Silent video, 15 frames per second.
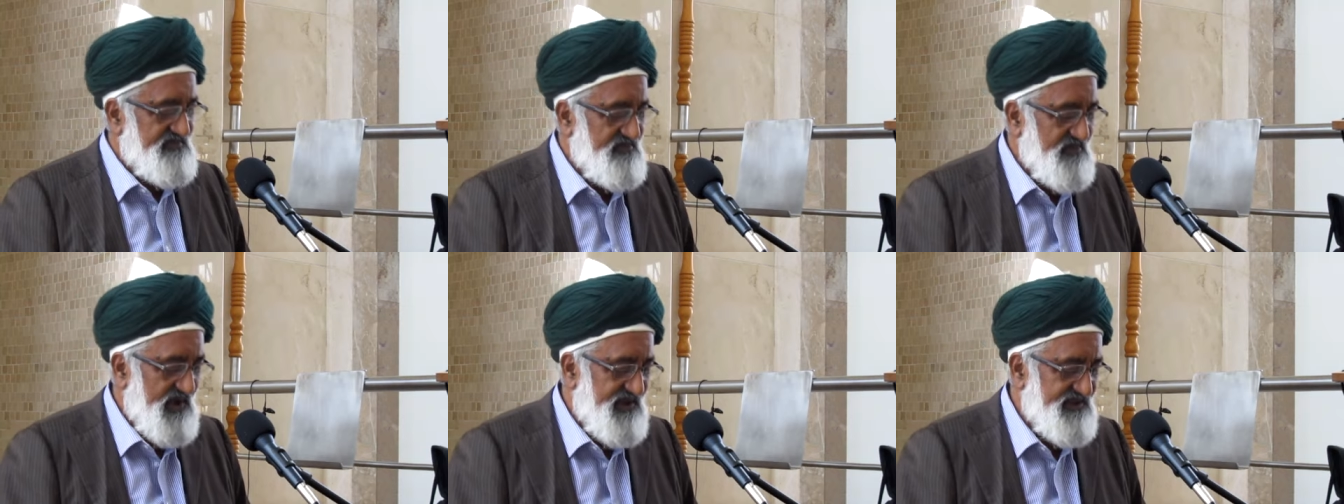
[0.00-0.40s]

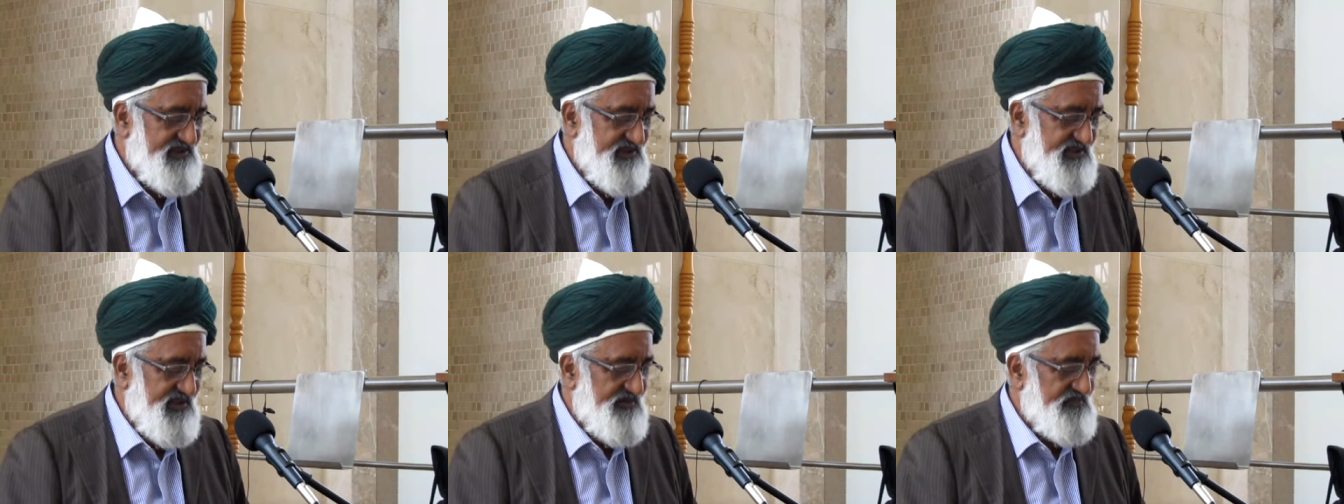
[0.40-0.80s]

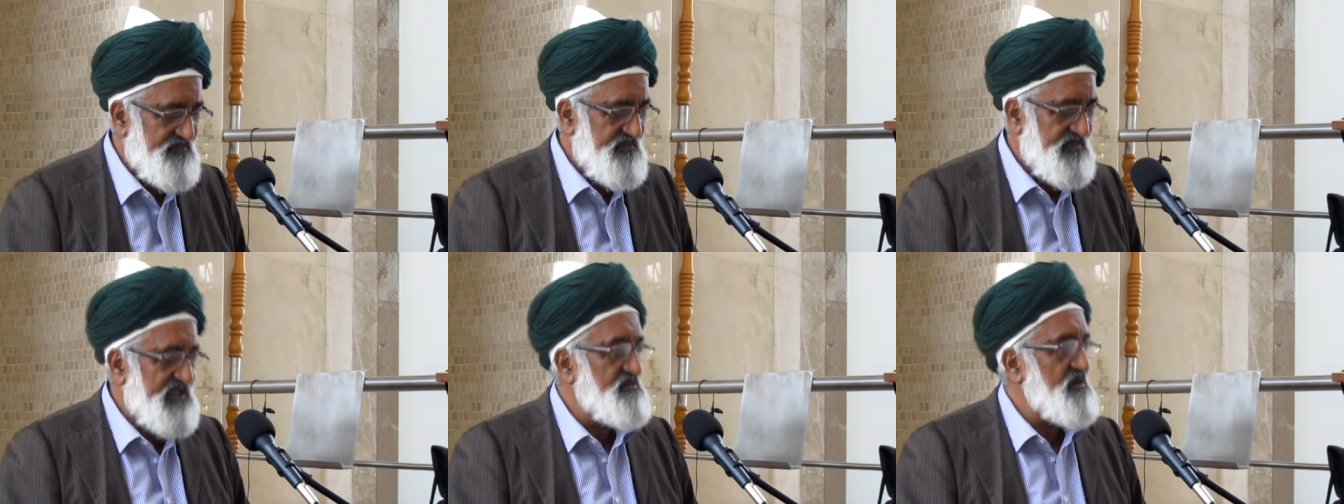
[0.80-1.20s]
Subhanallah.
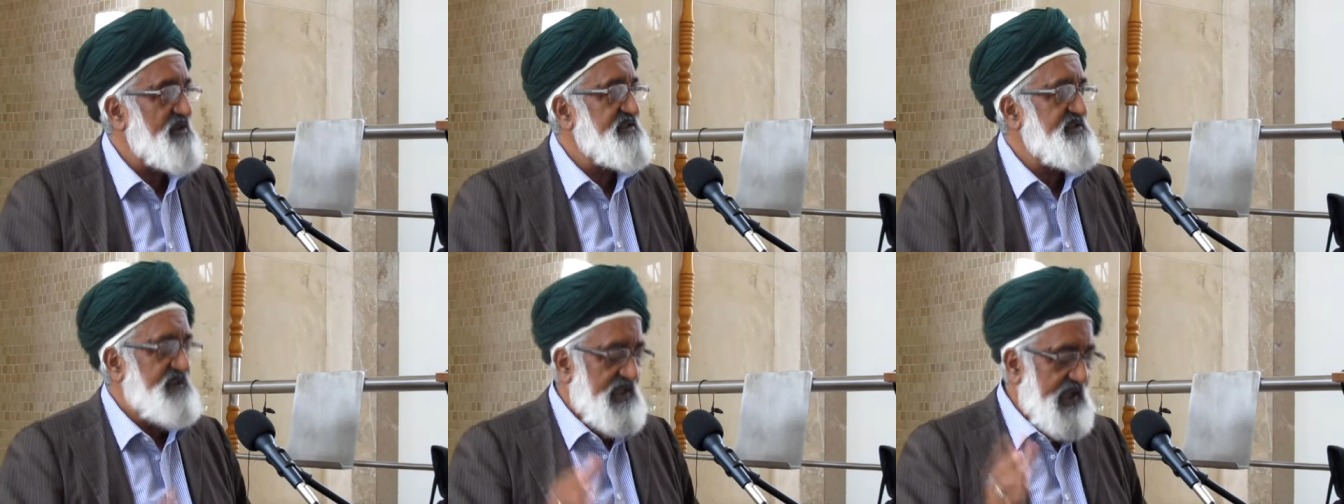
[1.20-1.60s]
That
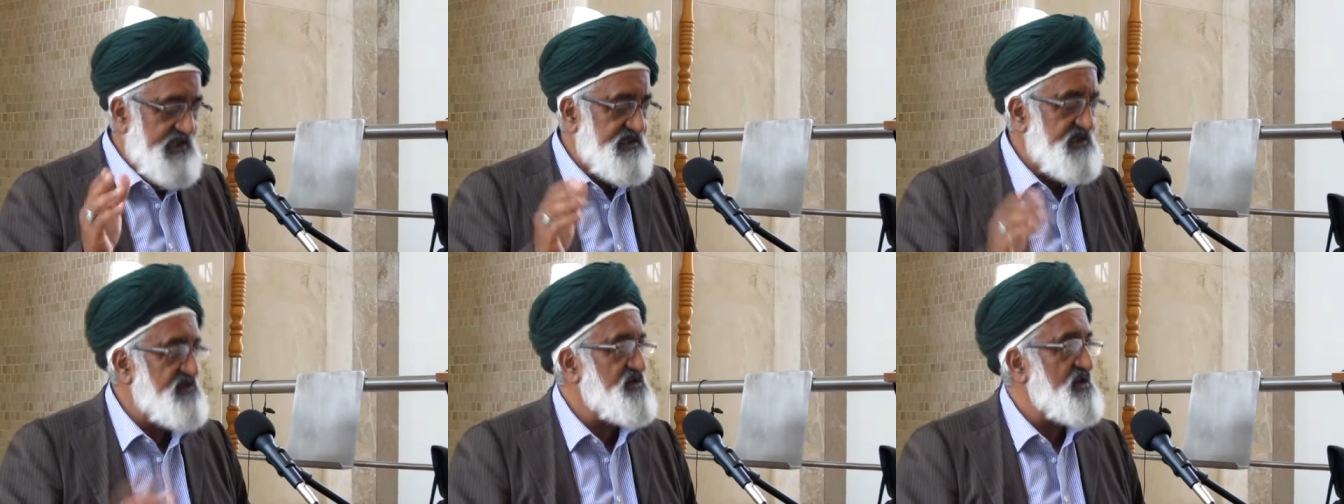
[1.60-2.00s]
was his
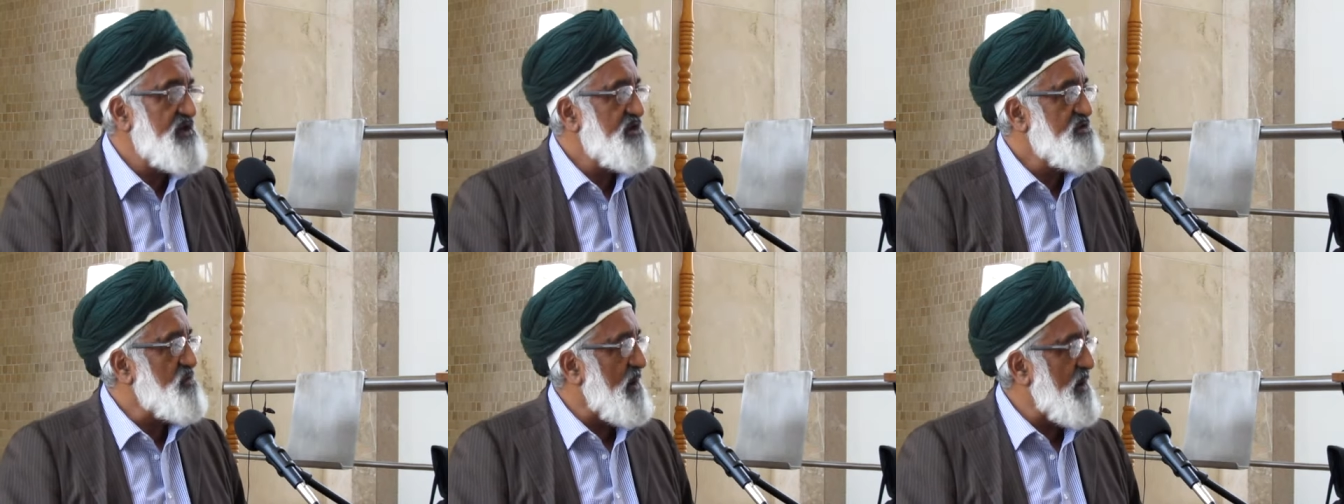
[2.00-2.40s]
lineage to